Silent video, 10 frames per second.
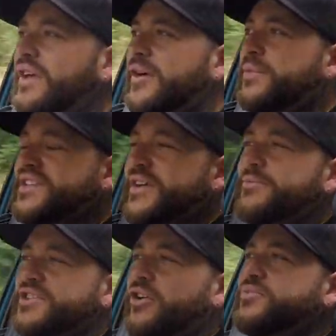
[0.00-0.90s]
But
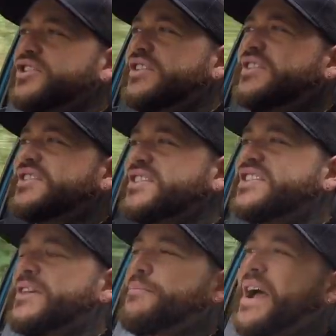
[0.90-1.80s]
sometimes you need to just
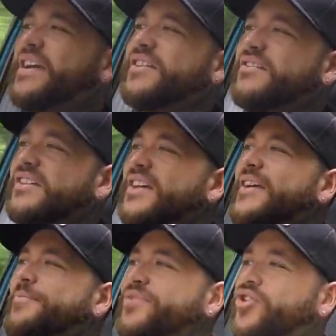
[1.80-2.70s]
sit back and
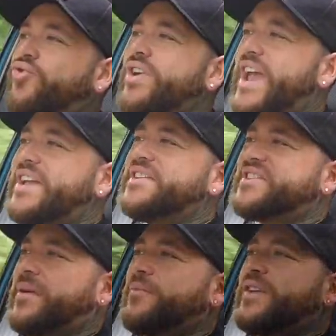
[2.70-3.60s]
create
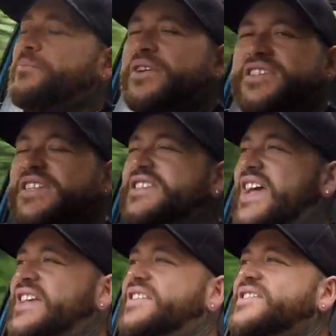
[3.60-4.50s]
something, because it
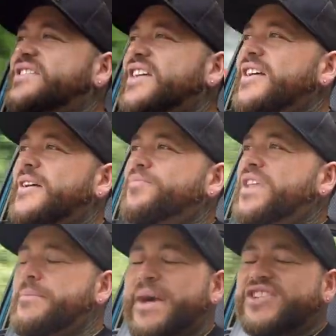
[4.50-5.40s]
takes
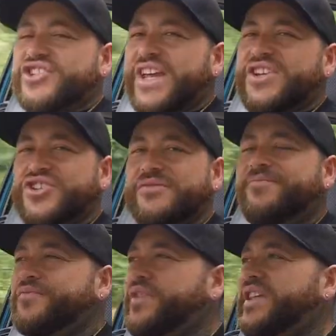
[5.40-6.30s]
imagination
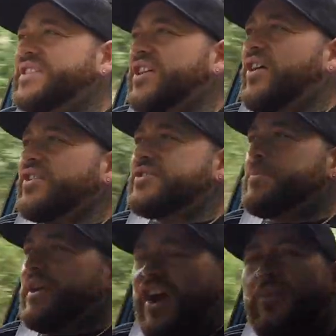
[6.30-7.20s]
for this car to
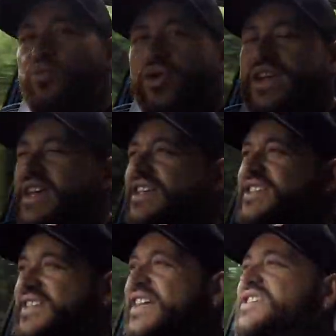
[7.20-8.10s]
become what it is.
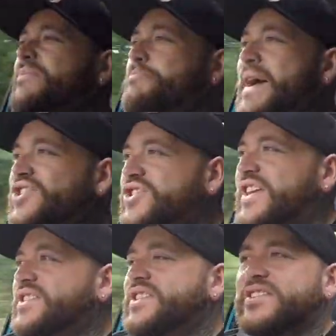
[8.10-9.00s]
It takes an
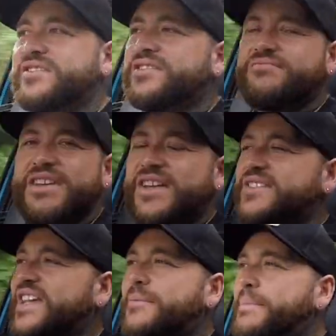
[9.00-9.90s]
imagination. It doesn't
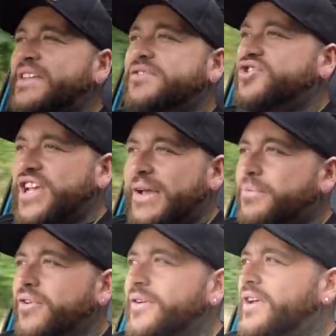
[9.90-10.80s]
take a massive
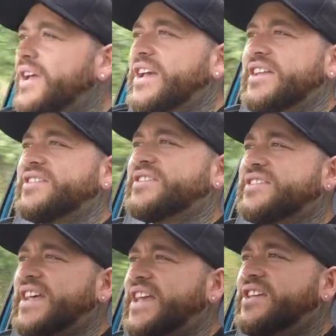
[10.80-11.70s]
checkbook. It doesn't
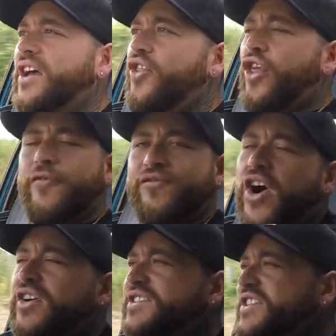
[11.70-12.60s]
take the
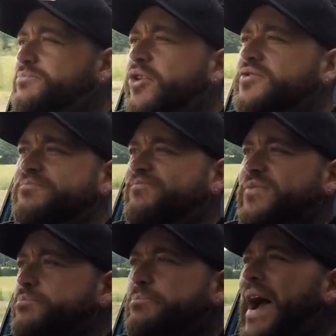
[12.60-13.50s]
fastest, most
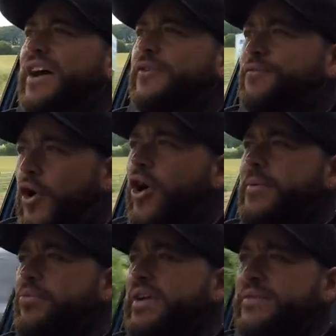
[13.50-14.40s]
mad
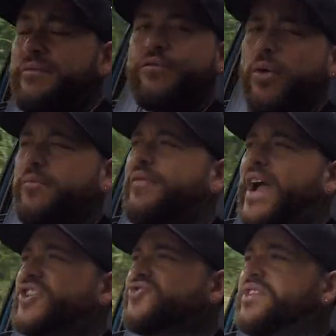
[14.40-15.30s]
fire-breathing from
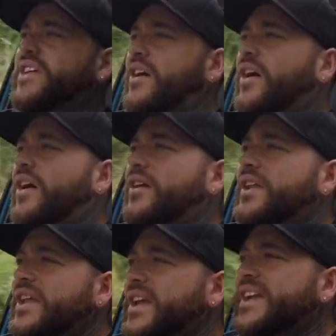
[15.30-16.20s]
factory car.
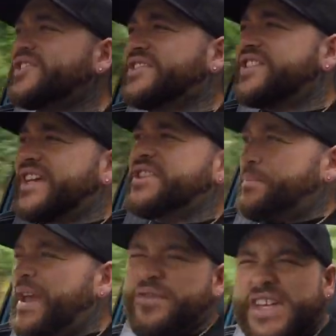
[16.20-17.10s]
It just takes a
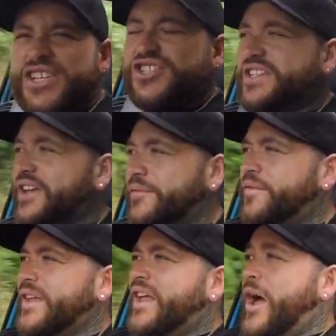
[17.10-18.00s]
bit of initiative,
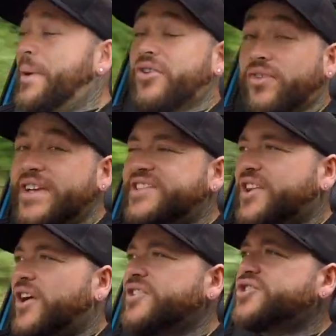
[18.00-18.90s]
a bit of
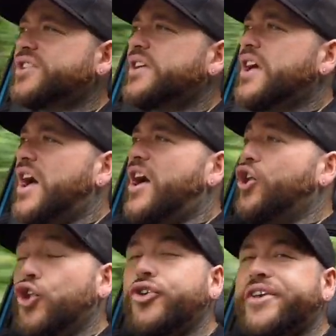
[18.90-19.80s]
research,
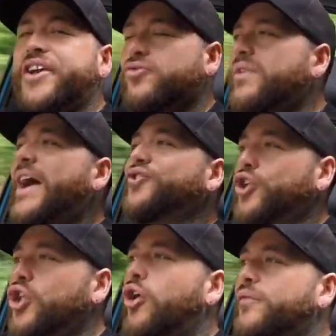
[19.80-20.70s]
looking around a
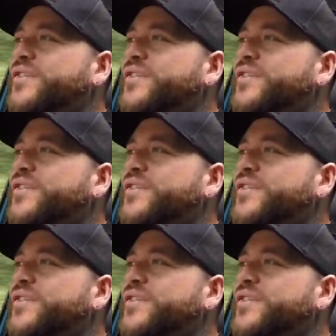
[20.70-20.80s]
lot for